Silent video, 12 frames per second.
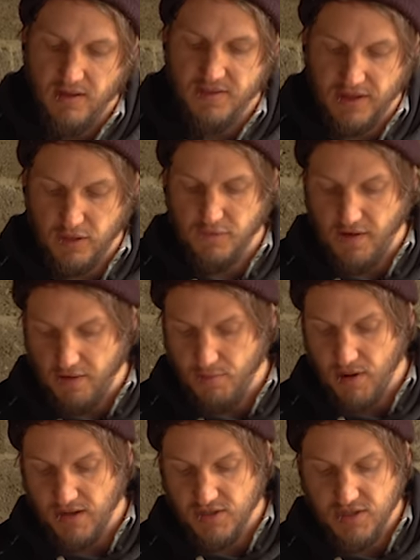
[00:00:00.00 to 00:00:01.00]
Thank you very
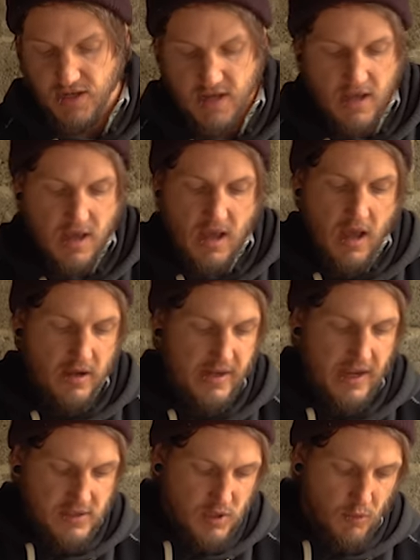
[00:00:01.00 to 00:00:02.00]
much.
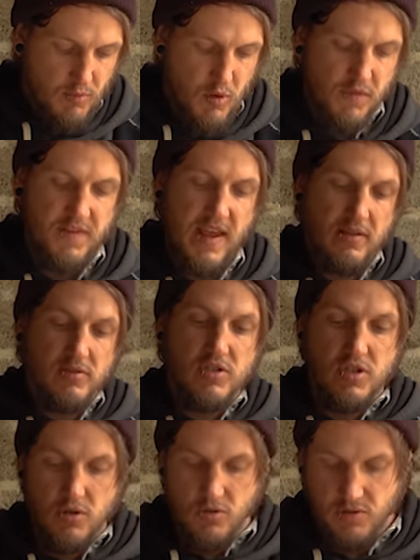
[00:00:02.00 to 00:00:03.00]
Okay, and so we'll move down
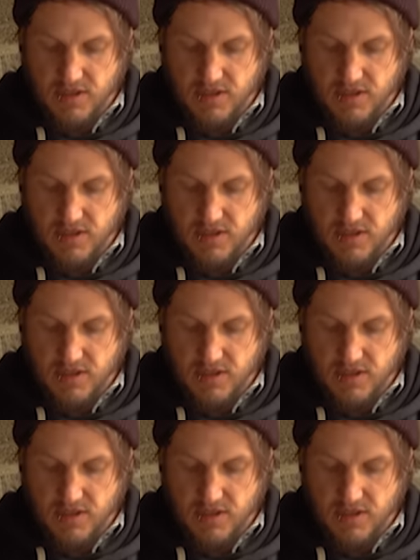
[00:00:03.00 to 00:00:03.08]
to